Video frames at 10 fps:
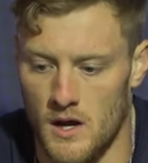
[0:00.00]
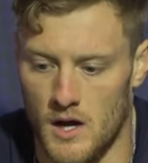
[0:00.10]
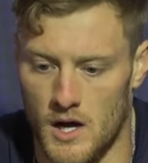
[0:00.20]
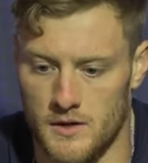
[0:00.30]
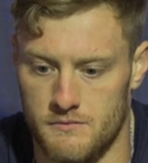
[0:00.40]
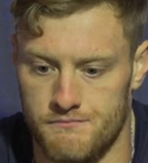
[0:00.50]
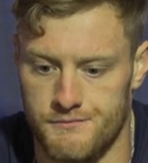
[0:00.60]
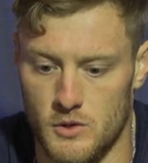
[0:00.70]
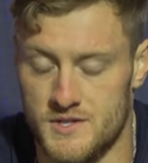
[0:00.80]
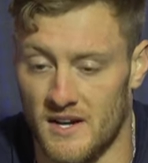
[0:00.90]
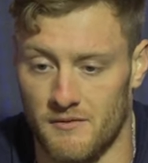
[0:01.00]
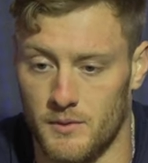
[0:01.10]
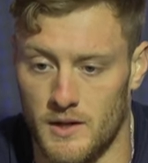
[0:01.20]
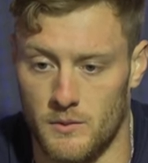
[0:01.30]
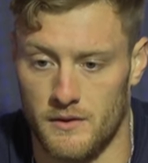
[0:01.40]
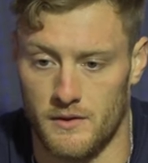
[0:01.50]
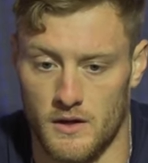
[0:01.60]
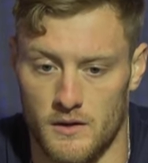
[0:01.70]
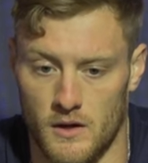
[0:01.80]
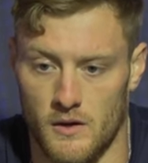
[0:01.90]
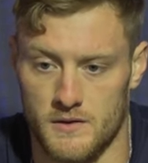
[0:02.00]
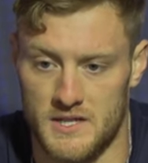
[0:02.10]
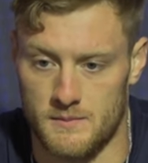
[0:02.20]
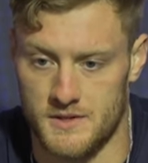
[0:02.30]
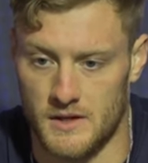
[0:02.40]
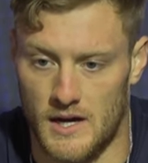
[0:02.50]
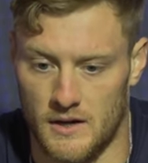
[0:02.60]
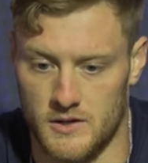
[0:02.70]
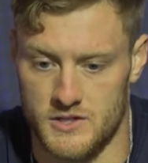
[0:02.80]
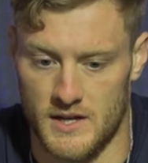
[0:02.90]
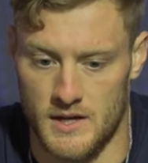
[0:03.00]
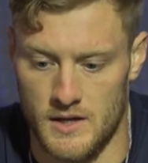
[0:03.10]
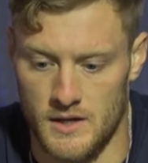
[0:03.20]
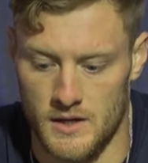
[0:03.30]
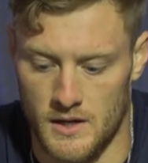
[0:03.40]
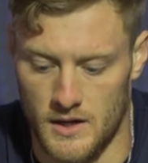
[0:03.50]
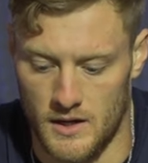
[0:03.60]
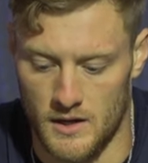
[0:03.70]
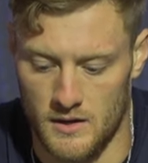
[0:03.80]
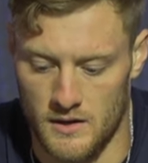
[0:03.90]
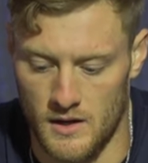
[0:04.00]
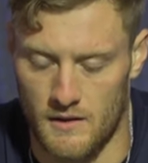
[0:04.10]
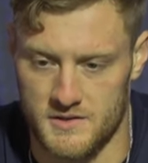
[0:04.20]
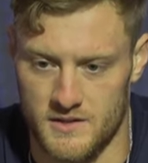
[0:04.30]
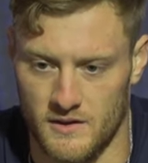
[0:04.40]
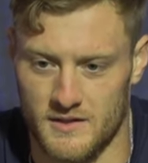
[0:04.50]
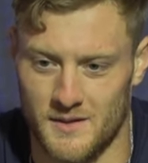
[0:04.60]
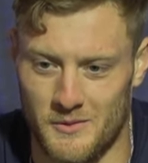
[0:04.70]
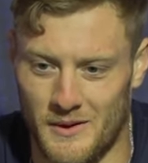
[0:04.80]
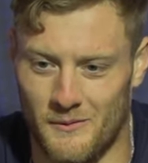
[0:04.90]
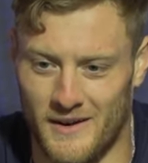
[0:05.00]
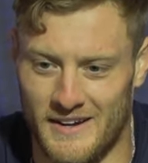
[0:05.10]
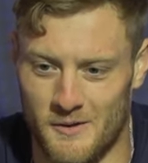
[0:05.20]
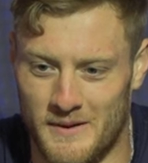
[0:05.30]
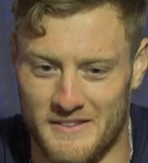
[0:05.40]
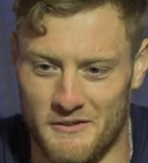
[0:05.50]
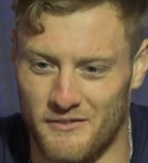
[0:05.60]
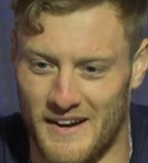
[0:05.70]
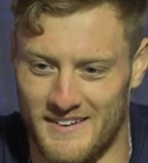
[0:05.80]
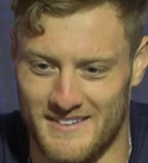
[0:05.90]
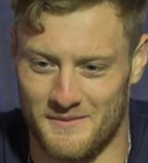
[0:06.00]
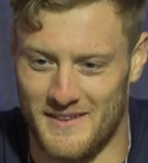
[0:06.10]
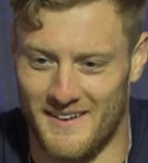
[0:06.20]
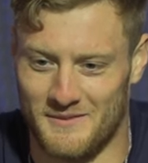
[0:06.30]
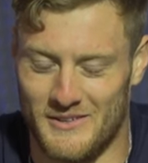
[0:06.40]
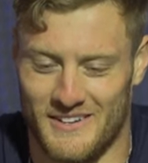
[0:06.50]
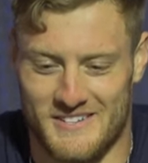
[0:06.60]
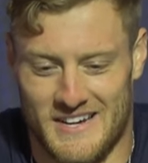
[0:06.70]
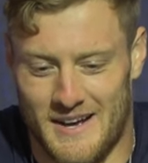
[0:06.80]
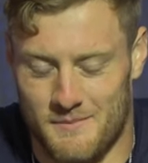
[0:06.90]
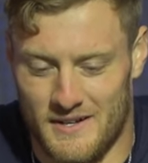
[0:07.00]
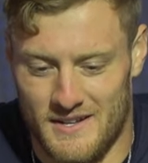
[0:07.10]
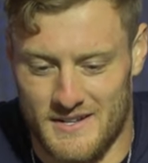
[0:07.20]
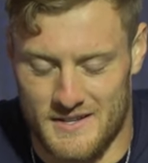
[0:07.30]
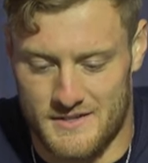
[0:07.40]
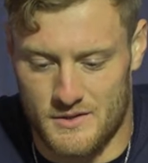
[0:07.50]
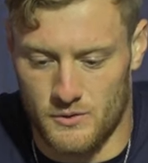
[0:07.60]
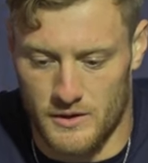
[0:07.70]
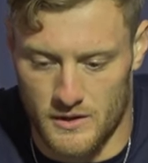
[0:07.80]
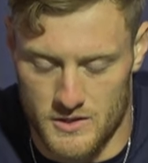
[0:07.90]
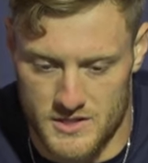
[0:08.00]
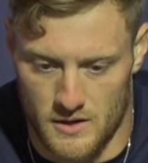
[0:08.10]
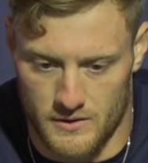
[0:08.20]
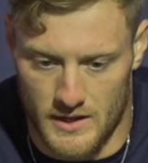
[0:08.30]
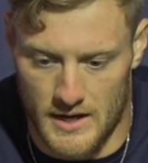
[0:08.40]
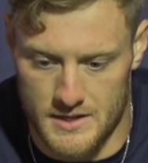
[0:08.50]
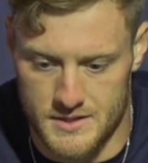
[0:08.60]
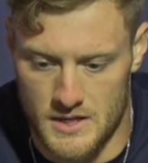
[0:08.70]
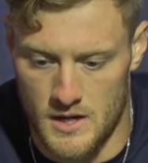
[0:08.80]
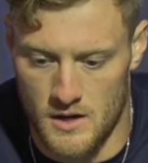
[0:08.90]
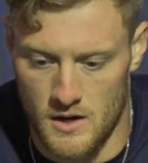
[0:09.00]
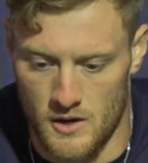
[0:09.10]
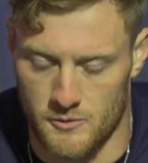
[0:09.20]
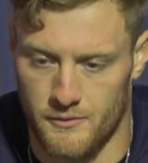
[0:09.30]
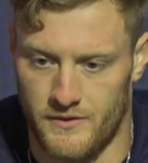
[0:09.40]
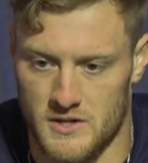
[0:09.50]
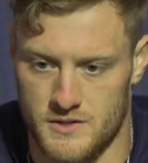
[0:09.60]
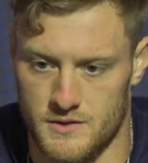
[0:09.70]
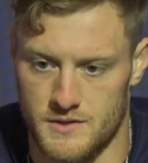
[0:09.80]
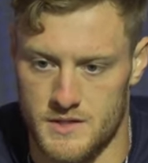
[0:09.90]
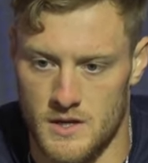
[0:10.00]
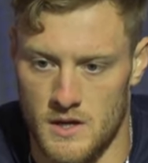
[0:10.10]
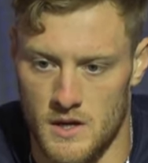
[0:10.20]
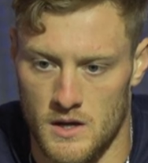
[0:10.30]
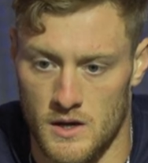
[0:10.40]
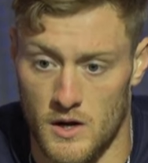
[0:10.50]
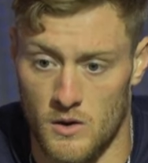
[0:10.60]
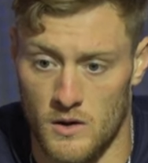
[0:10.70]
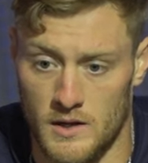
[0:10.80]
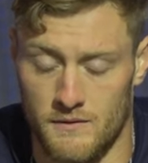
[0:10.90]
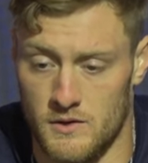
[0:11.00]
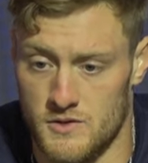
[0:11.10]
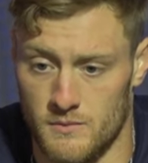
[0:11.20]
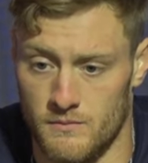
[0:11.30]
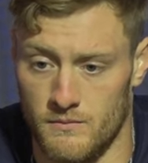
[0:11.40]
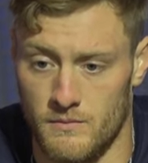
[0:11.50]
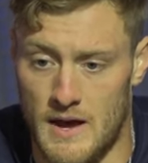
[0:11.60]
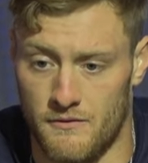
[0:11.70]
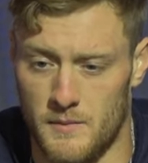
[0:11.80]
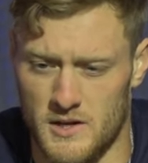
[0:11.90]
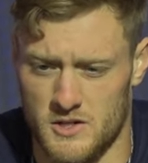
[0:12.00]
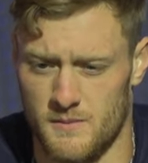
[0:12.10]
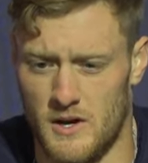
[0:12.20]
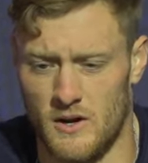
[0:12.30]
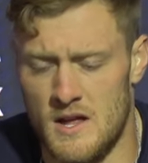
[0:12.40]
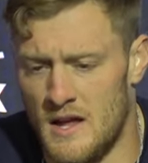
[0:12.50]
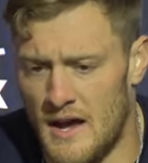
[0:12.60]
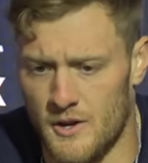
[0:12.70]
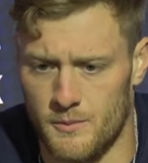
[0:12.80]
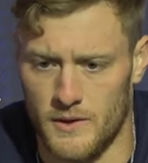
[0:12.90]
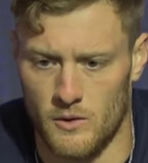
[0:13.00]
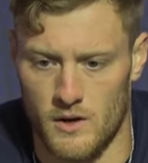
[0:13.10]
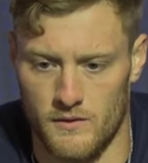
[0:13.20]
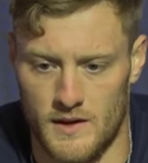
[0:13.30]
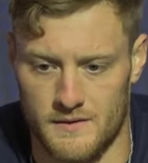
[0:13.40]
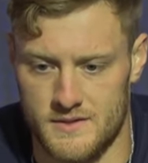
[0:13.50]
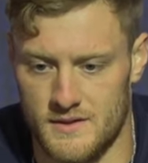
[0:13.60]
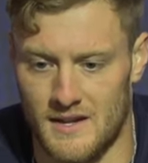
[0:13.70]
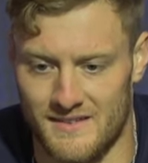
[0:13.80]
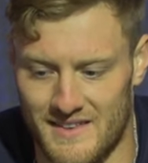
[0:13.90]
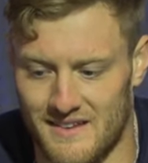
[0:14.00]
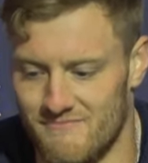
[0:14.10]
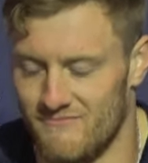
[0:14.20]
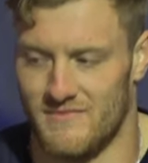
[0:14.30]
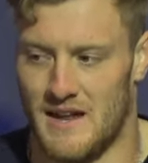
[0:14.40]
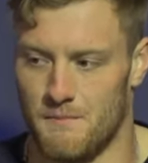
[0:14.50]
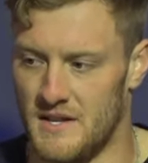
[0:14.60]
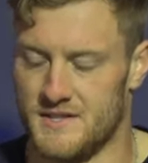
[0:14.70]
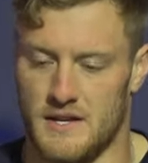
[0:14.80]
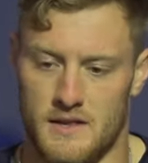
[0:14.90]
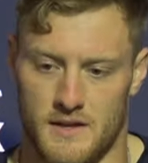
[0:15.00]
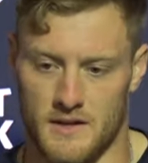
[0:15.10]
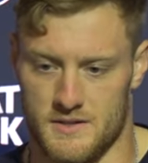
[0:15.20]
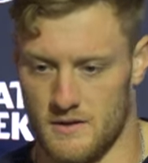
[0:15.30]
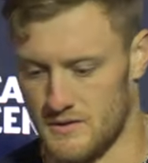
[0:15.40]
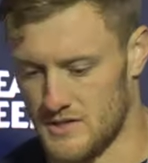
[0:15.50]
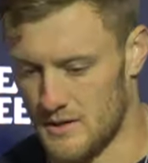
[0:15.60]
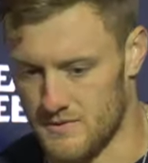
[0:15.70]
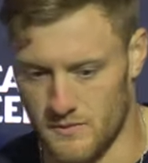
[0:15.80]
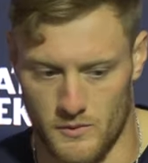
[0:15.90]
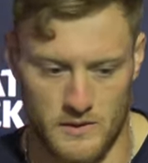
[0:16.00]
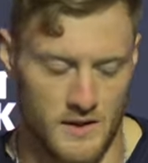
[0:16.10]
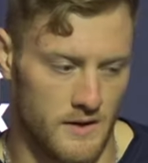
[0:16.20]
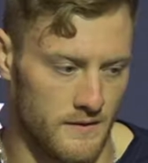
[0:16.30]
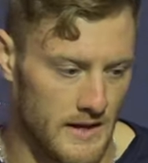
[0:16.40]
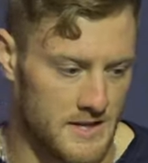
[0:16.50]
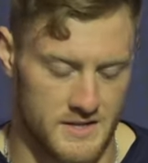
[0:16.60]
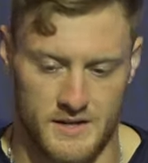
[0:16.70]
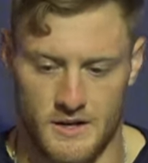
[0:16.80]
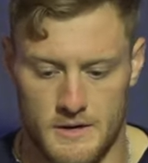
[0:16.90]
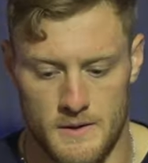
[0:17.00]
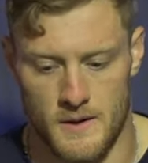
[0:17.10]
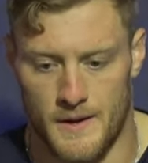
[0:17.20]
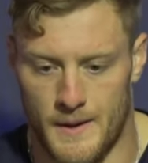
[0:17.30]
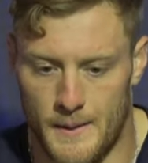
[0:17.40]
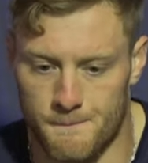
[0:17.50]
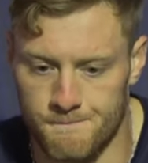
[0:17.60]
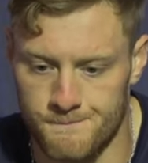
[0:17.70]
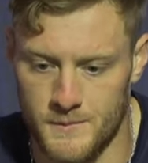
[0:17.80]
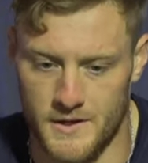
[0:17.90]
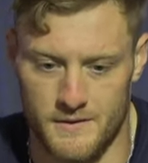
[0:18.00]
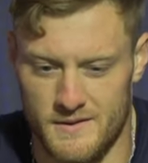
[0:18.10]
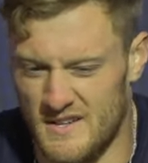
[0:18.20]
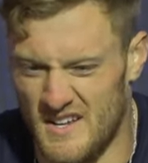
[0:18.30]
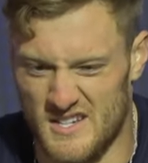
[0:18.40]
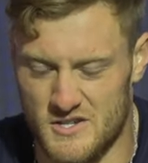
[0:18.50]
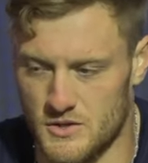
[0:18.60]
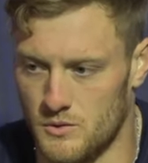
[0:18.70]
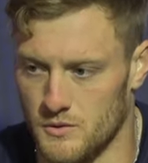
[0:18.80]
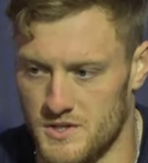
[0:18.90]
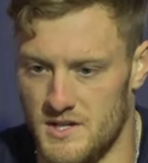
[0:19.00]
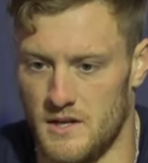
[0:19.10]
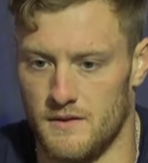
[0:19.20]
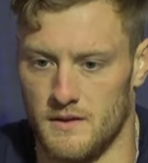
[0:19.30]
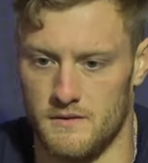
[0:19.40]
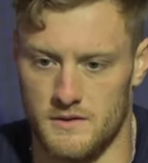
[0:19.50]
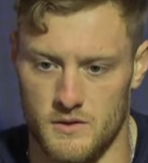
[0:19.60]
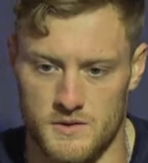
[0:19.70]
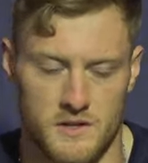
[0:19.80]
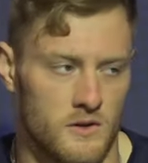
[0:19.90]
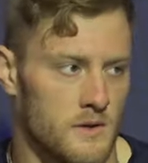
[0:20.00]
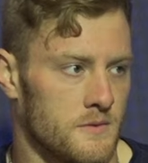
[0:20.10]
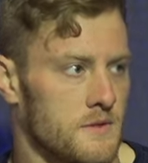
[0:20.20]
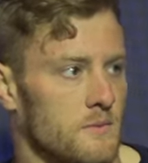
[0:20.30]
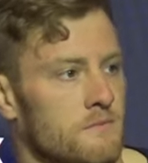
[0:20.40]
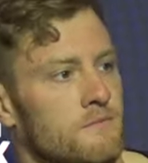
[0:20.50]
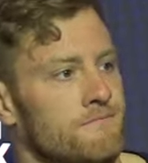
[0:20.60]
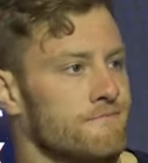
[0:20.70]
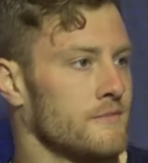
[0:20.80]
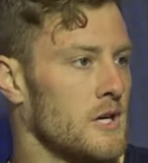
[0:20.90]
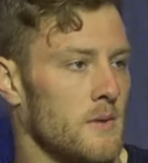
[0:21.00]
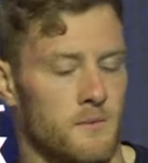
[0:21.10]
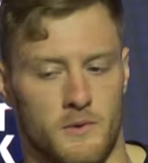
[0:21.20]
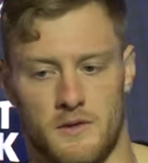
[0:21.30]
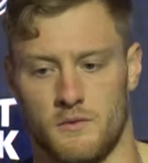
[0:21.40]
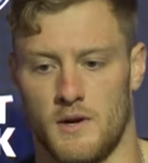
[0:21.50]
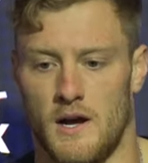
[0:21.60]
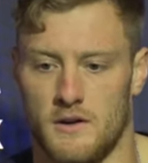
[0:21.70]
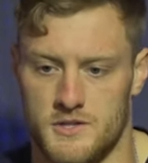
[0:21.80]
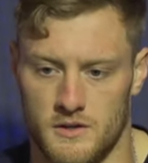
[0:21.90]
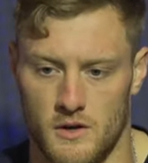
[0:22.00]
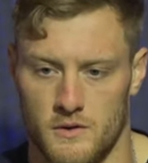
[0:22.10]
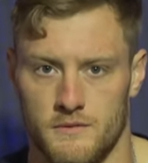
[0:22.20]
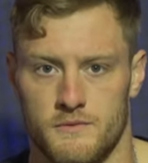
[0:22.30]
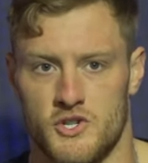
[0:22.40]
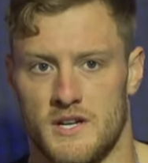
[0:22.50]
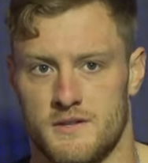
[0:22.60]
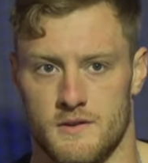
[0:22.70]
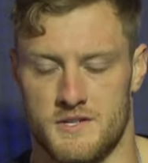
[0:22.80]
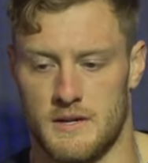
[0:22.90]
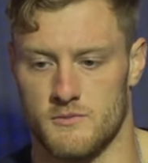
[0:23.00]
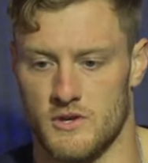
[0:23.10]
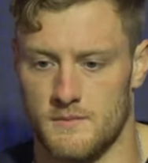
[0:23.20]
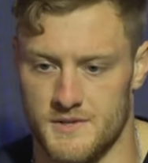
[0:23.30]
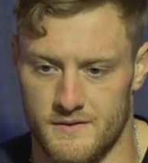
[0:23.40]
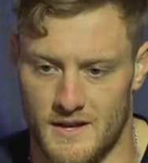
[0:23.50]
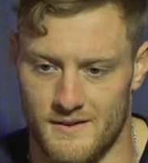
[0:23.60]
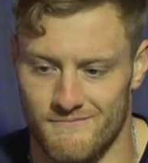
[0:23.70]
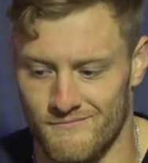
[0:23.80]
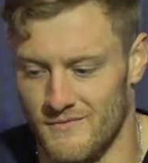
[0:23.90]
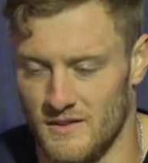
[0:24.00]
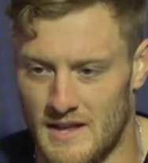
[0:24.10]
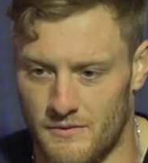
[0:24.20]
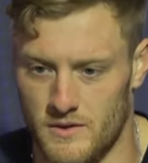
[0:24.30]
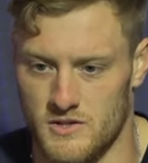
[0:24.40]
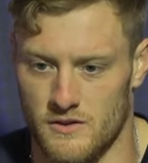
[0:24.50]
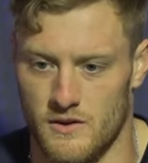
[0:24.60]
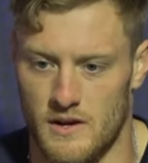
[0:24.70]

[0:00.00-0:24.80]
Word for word: Uh, dudes that I've played with on, on other teams in college that uh, obviously they're going to tell me what I want to hear, being their friend, telling me that I'm doing a good job. But it, it's cool hearing just other guys, other professionals, you know, giving you some affirmation about how you play or whatever. Not, not that that means anything, because it all just comes from within and the guys in here. Um, but it's just cool seeing the, the dudes that you're able to come up with through college to go and chase their same dreams and then laugh with each other